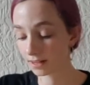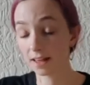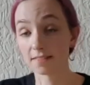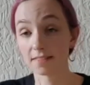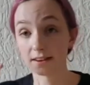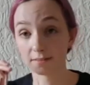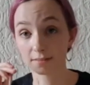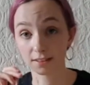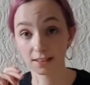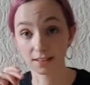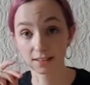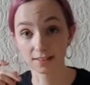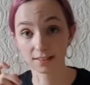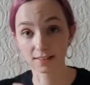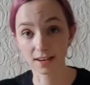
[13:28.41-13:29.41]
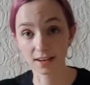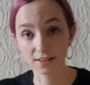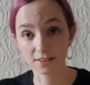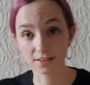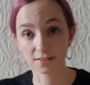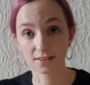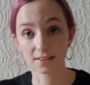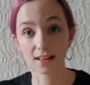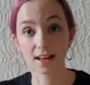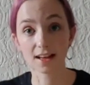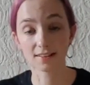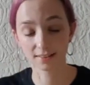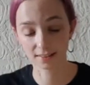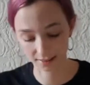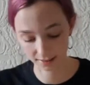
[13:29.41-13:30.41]
And then I'm going to continue doing that
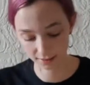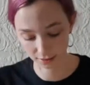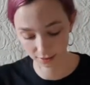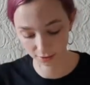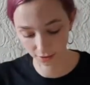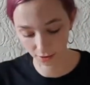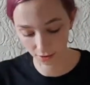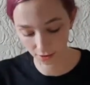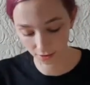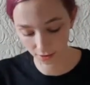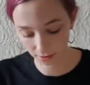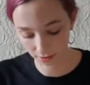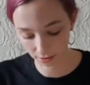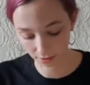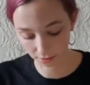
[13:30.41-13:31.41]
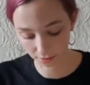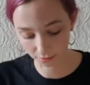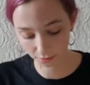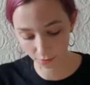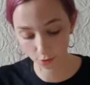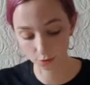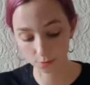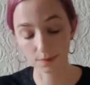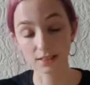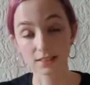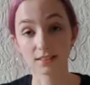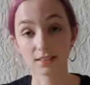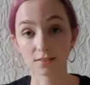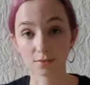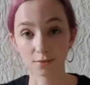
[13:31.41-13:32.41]
until it's through all the four
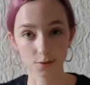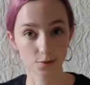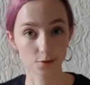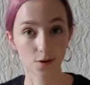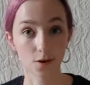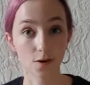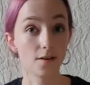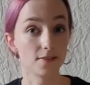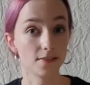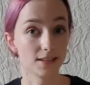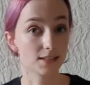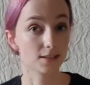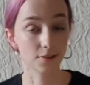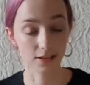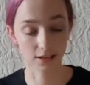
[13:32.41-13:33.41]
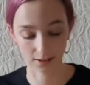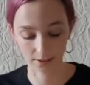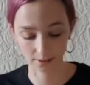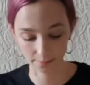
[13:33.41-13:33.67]
pieces of straw on this finger.